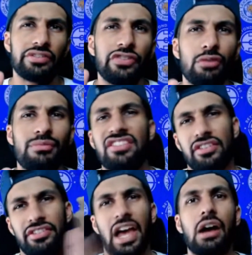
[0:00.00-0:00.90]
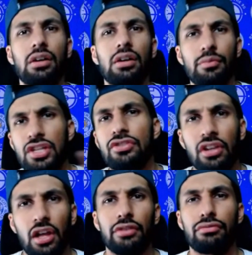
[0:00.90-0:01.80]
some formations. How can we
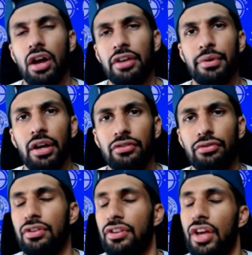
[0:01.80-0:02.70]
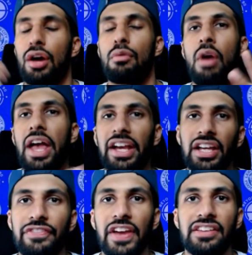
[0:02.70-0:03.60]
utilize Ryan Bertrand? Where can he
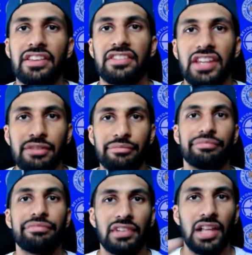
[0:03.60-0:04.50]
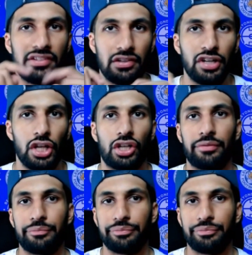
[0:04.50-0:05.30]
fit into the team? Let's have a look.